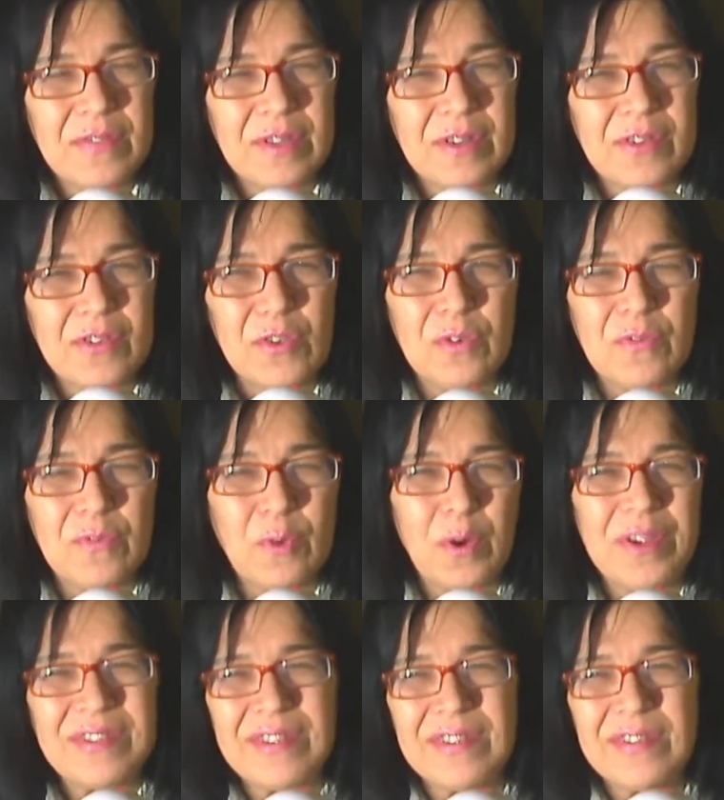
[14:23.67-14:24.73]
two
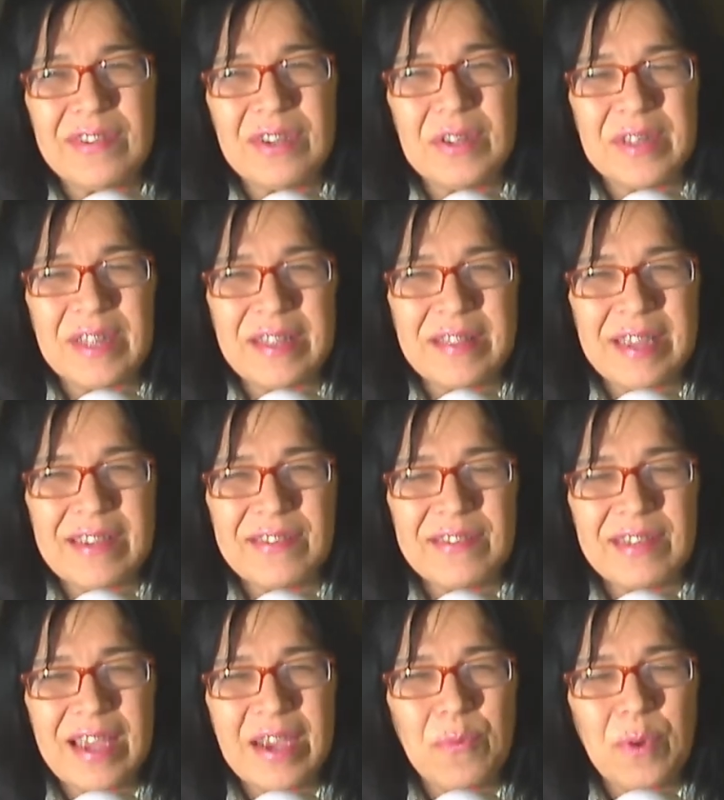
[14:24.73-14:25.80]
voices, you know, that they
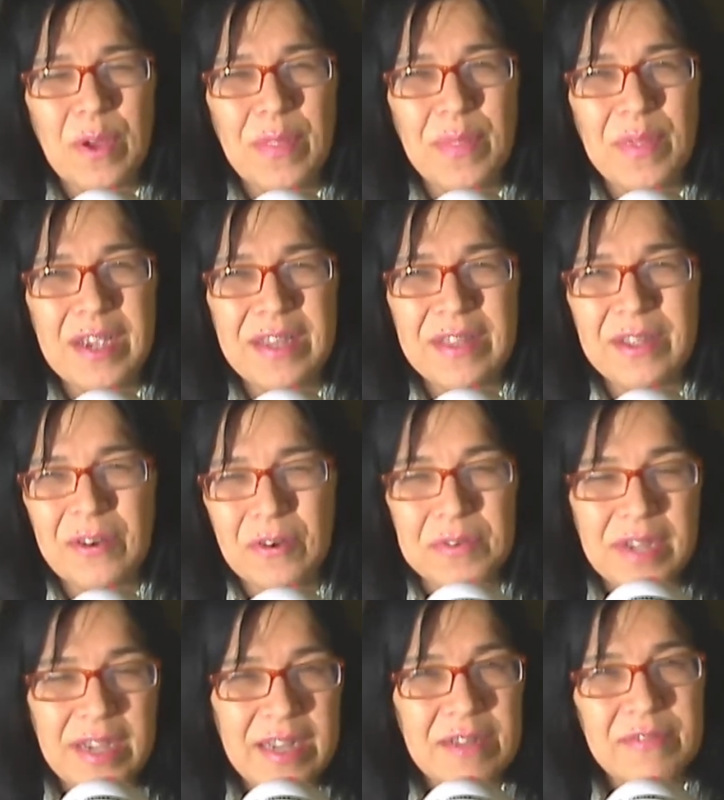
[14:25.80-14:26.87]
say one thing in their own
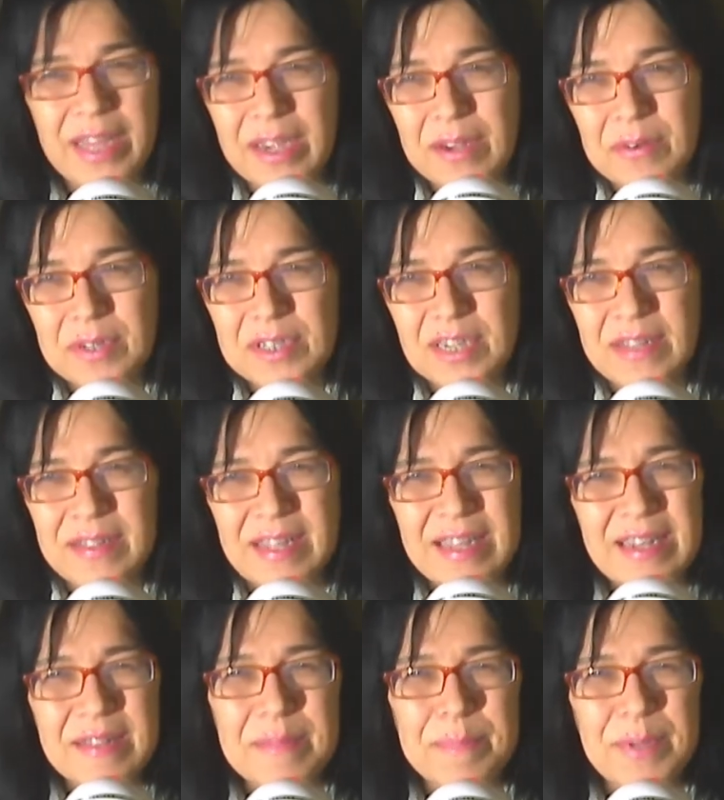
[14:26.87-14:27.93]
native language, and then
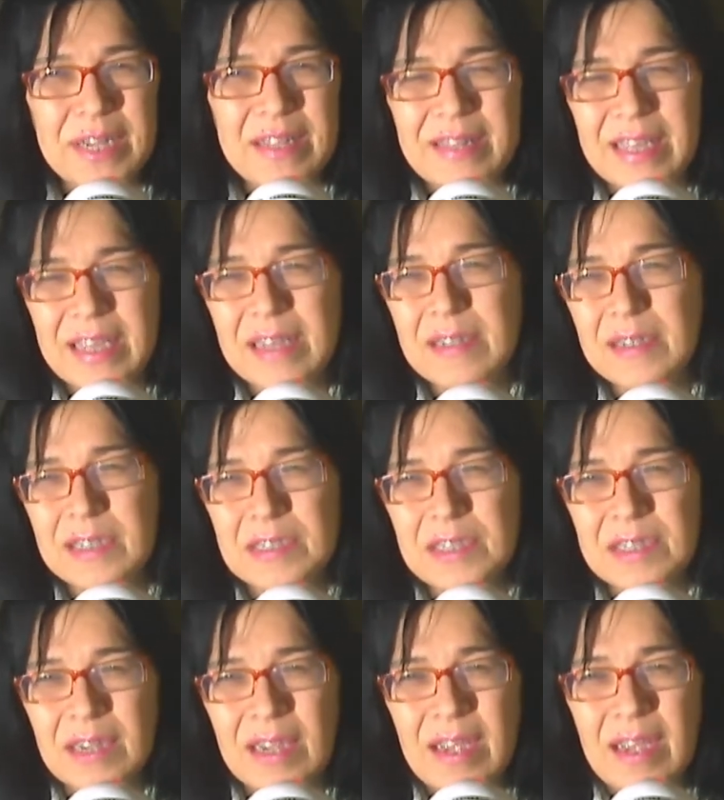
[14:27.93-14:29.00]
in the
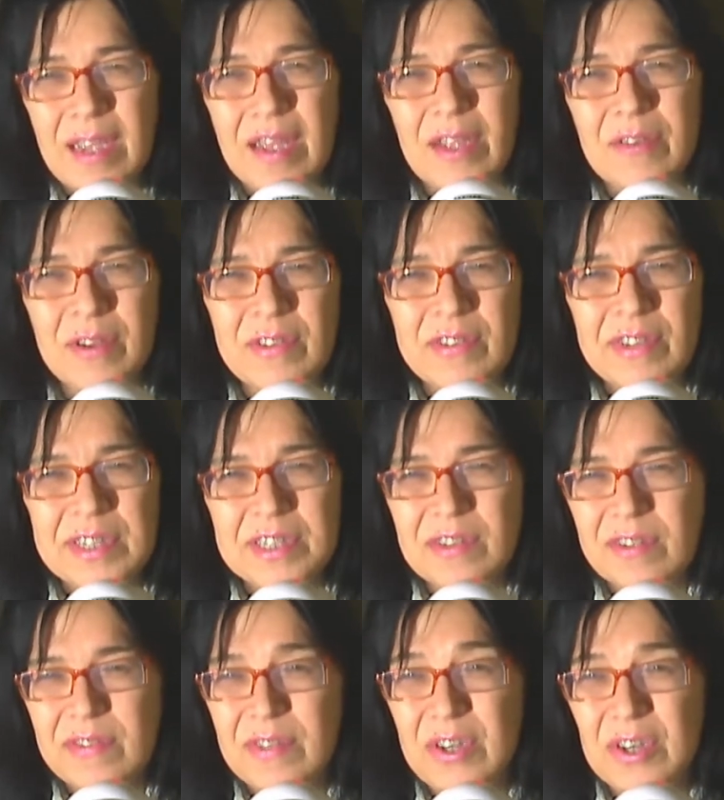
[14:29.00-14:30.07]
English
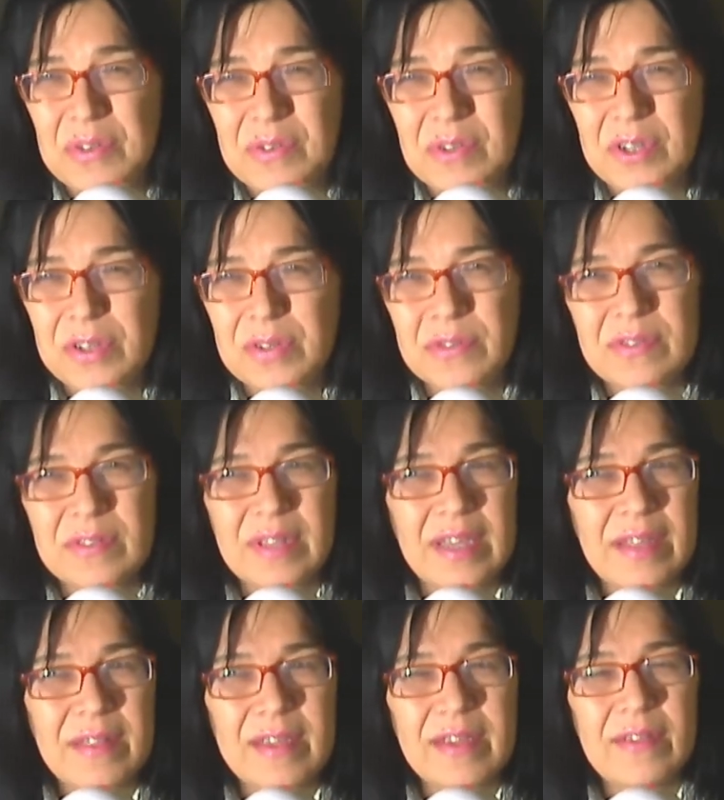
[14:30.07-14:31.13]
translations of their own news,
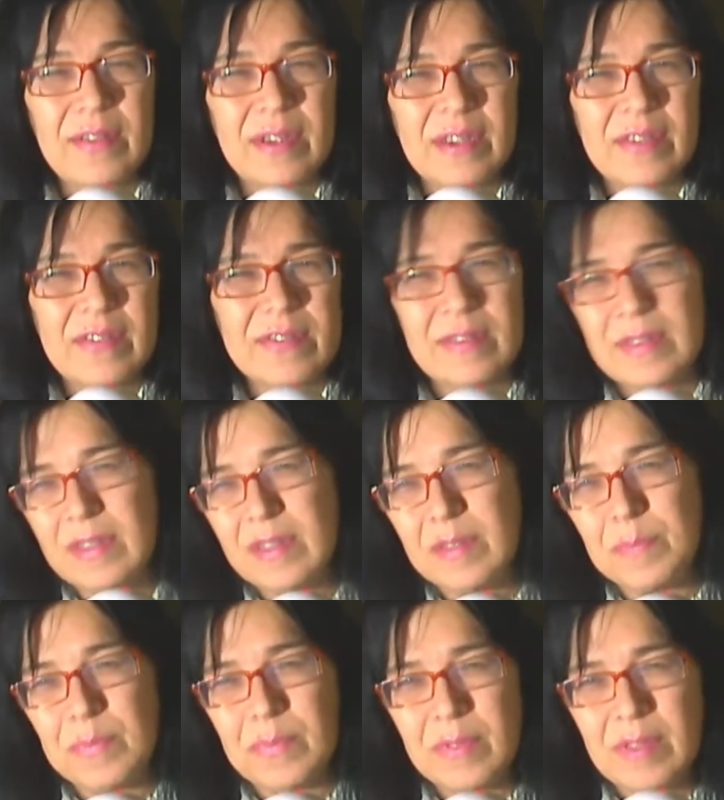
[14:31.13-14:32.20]
it's
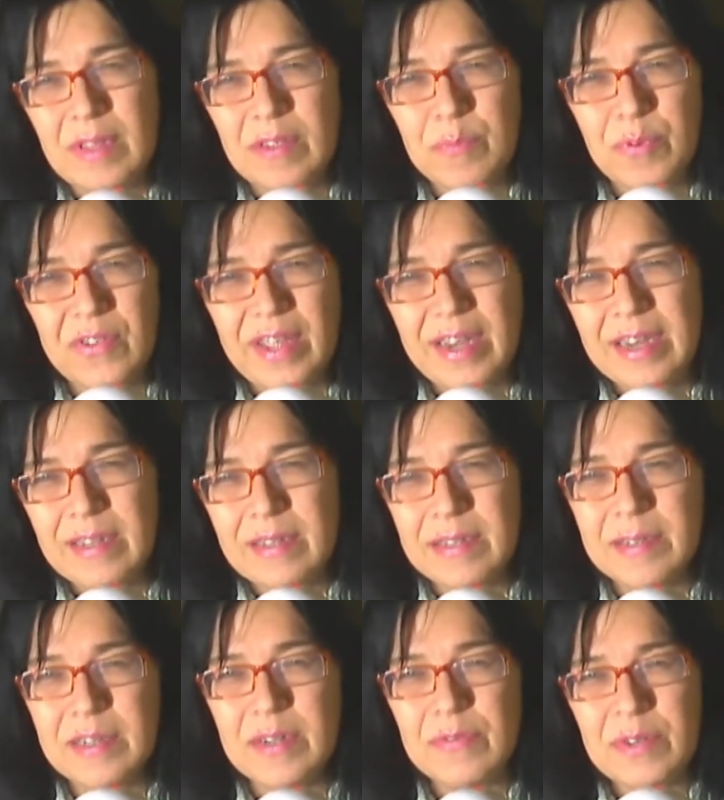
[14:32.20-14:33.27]
presented a little
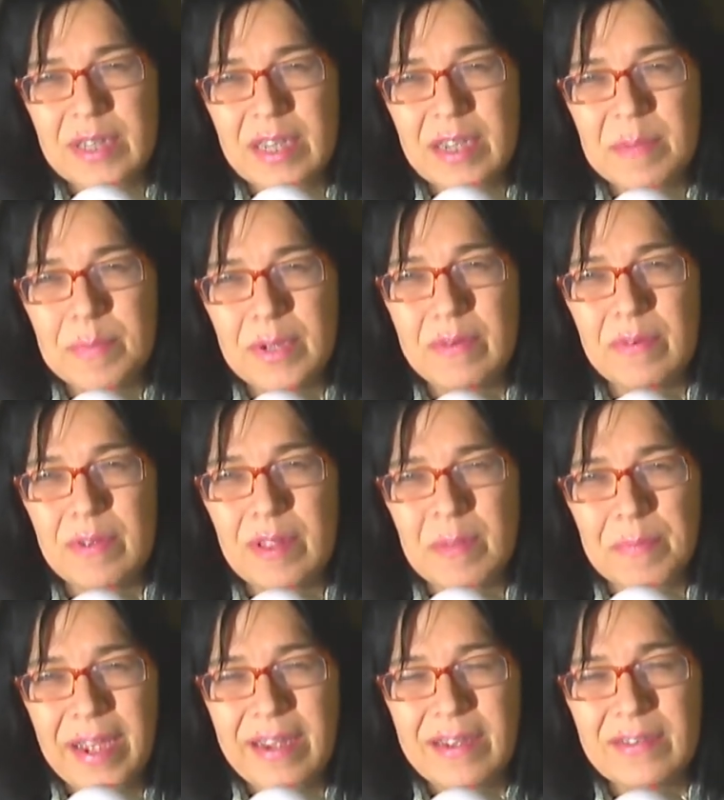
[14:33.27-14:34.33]
differently. But with the
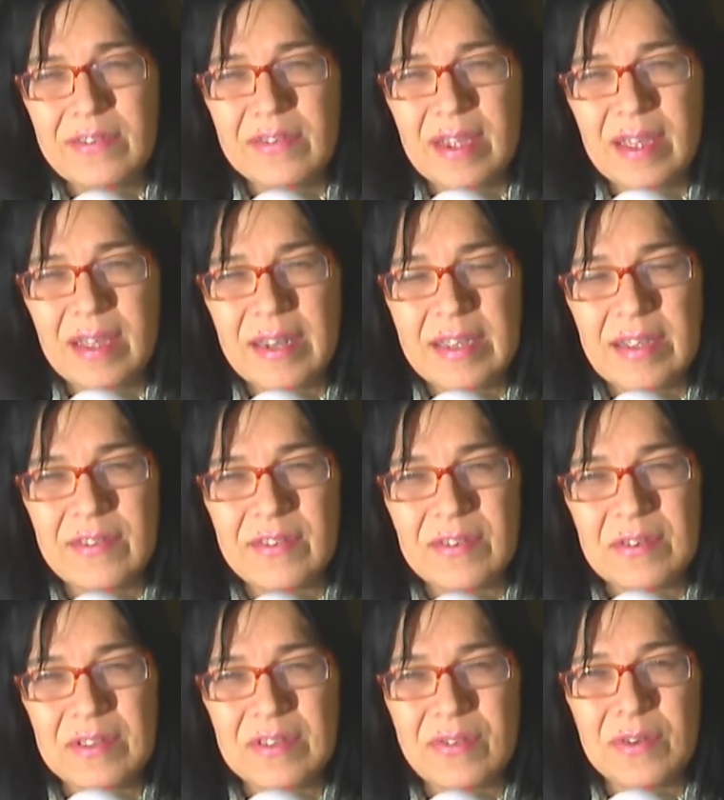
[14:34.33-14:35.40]
Pakistanis, you
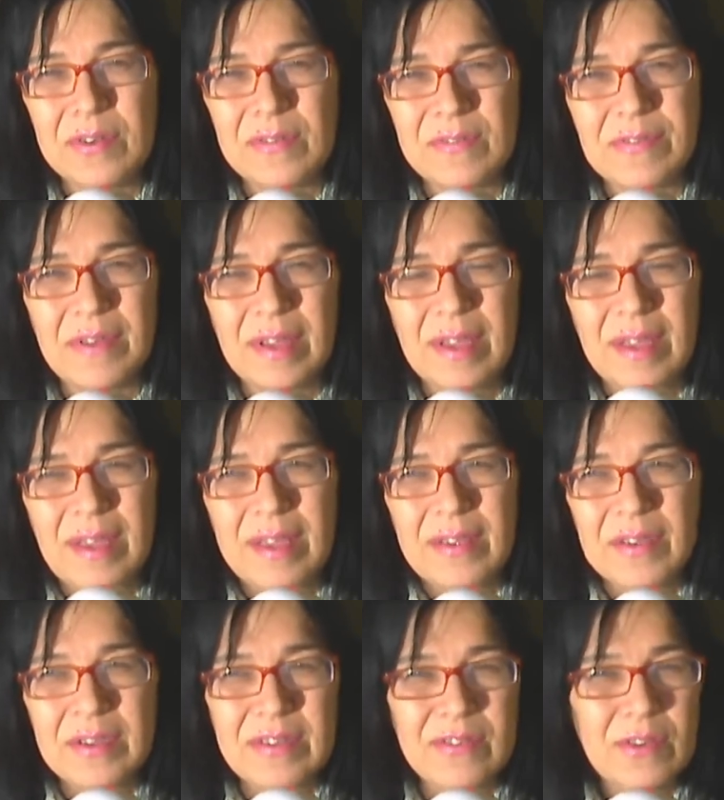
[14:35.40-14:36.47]
can sort
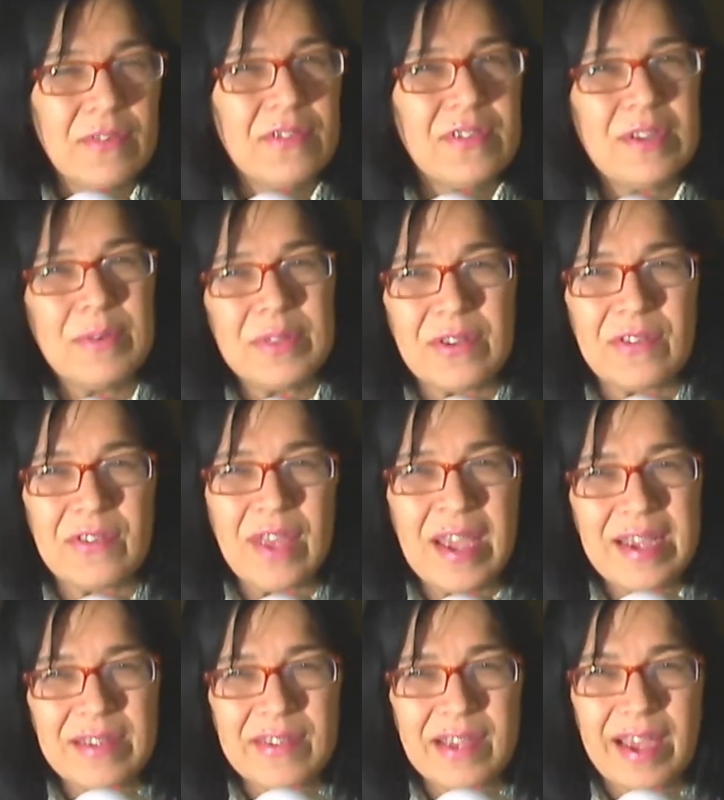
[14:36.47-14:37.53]
of see what they're
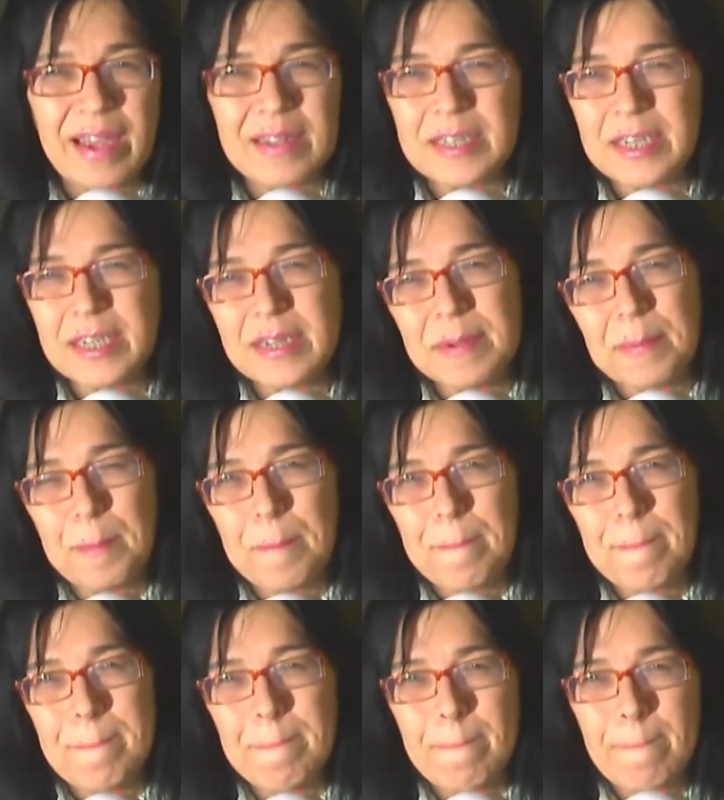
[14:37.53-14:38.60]
saying exactly.
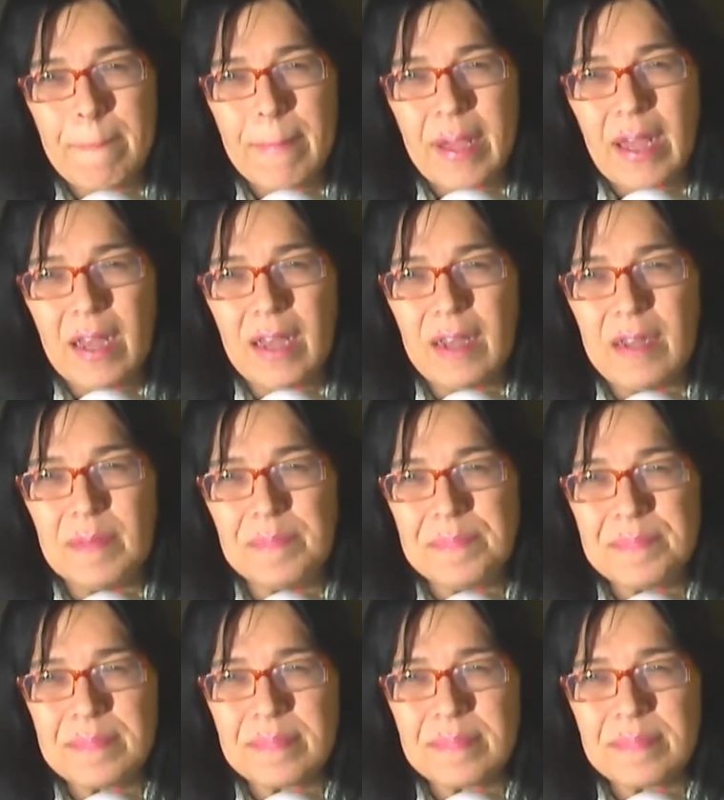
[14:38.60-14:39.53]
So